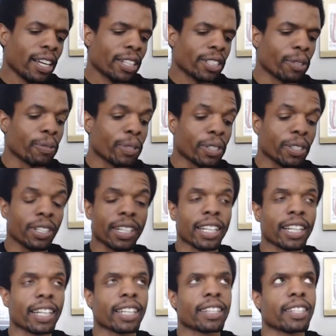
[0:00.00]
So when you look at
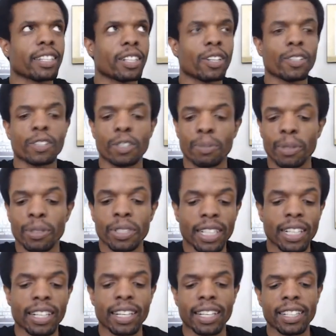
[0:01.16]
like the Ultra Boost
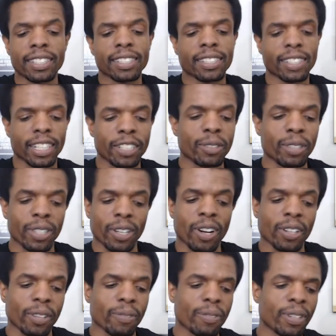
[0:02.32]
DNAs and you look on
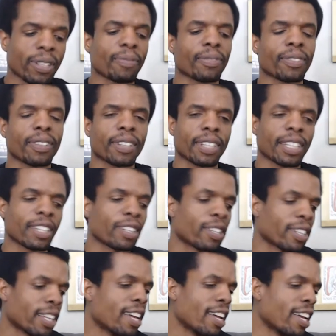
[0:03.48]
the front,
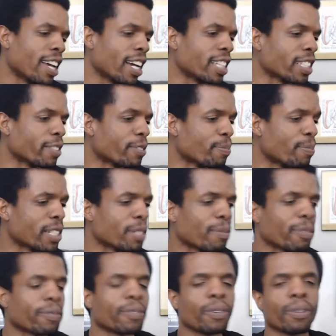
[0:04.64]
as I've mentioned
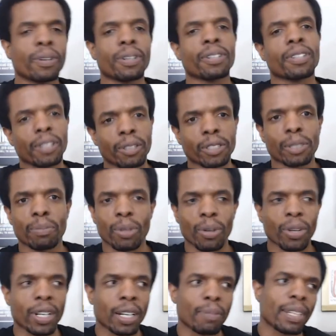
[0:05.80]
before, those are
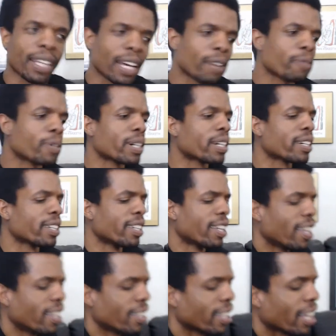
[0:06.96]
broken up in that way.
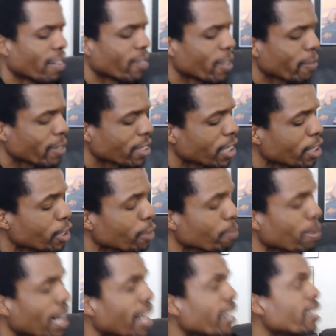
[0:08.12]
They have different stitching
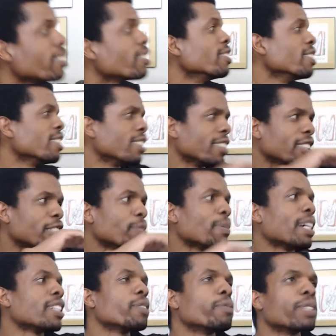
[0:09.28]
patterns to
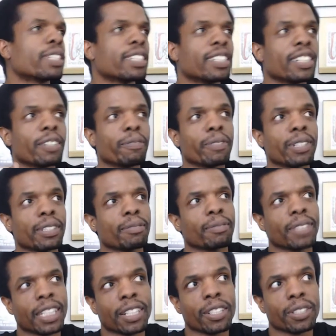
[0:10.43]
match up with the different
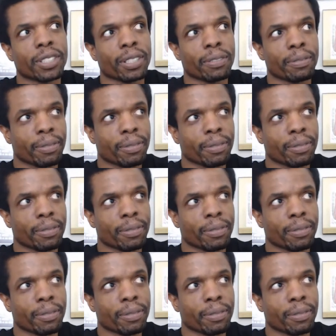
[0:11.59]
years of